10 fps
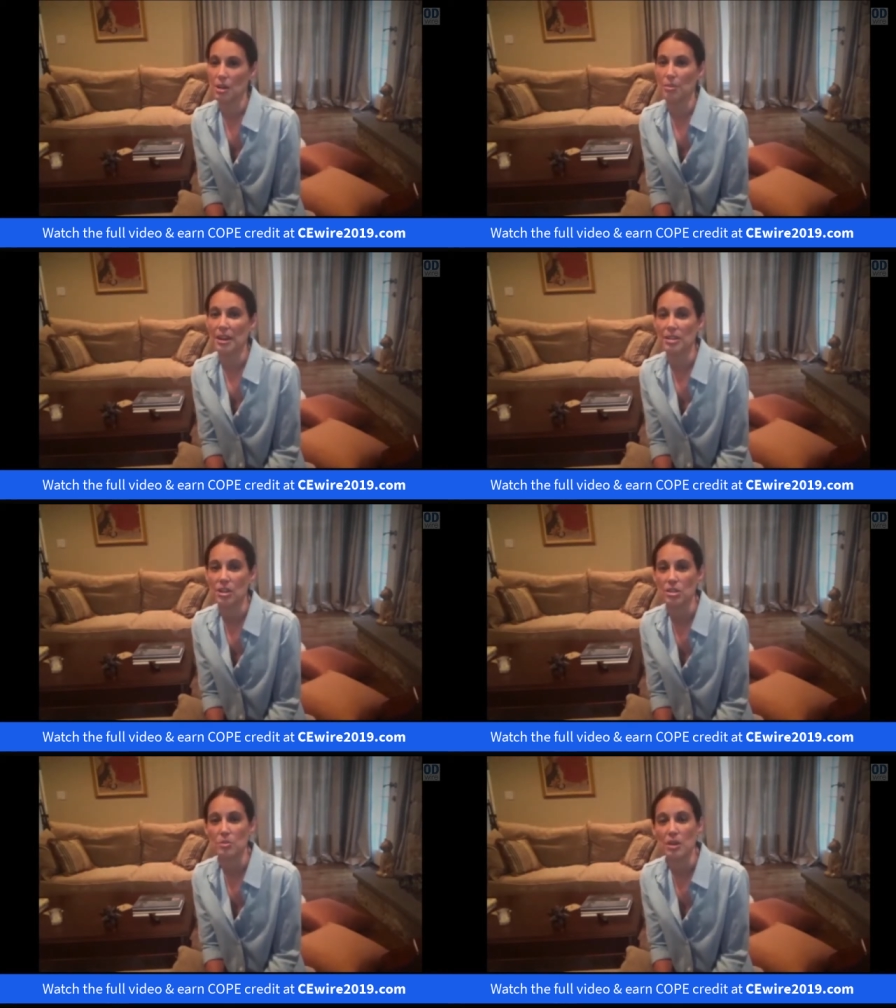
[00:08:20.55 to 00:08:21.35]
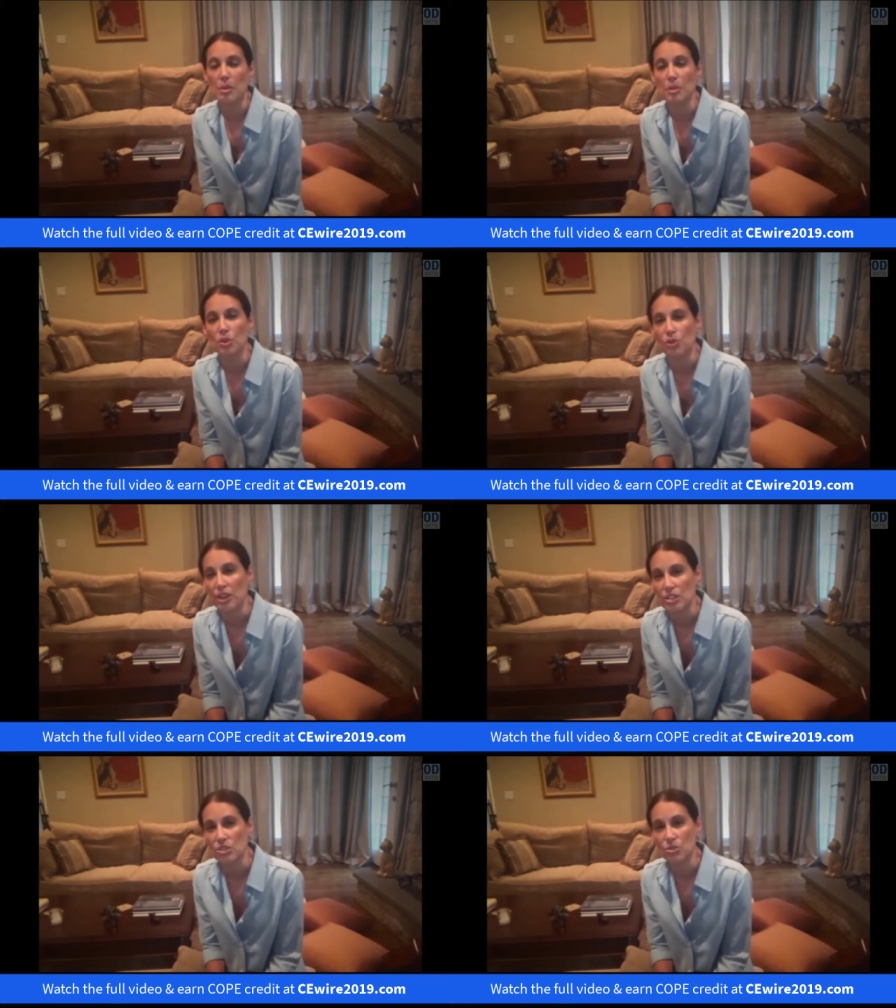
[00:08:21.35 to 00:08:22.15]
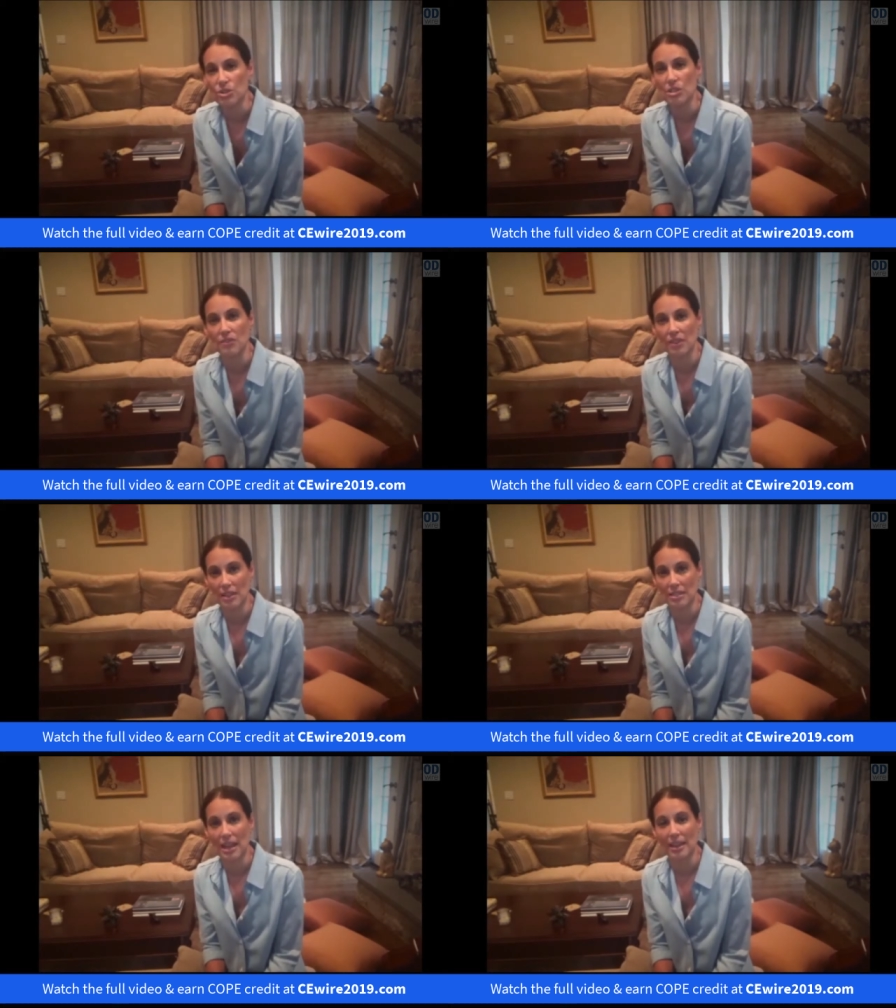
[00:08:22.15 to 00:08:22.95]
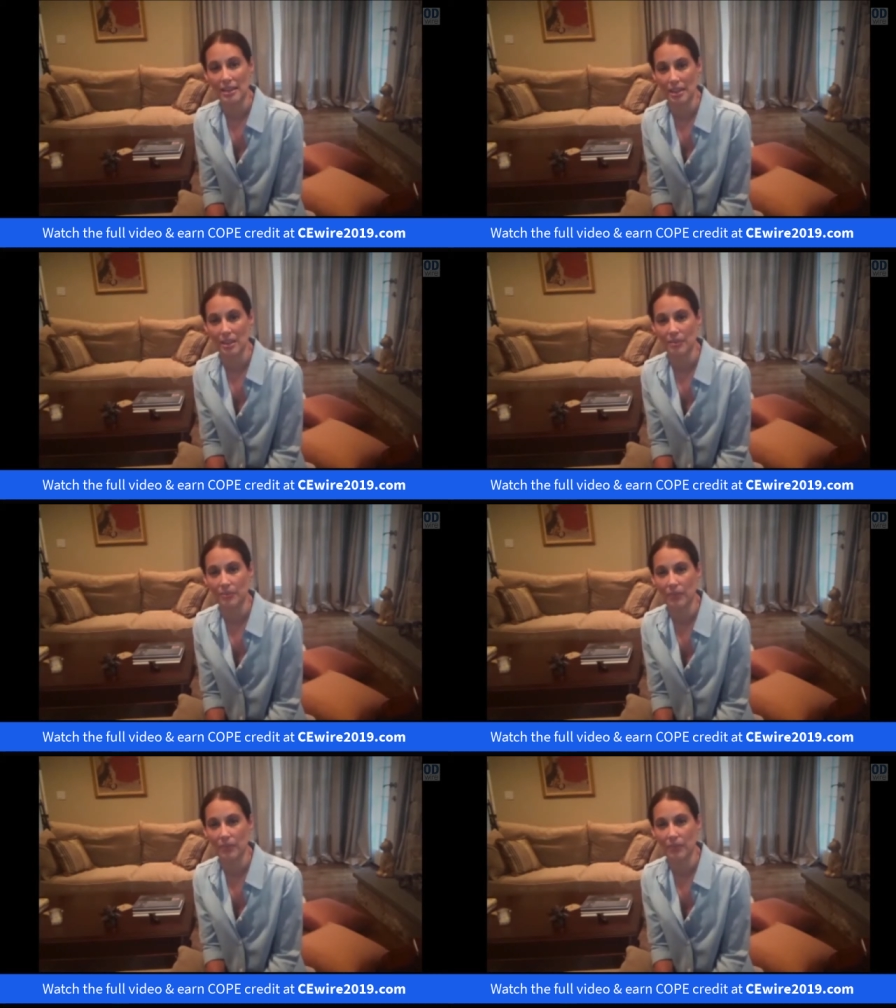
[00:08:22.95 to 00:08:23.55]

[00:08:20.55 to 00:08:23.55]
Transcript: but has also become a great source of anxiety.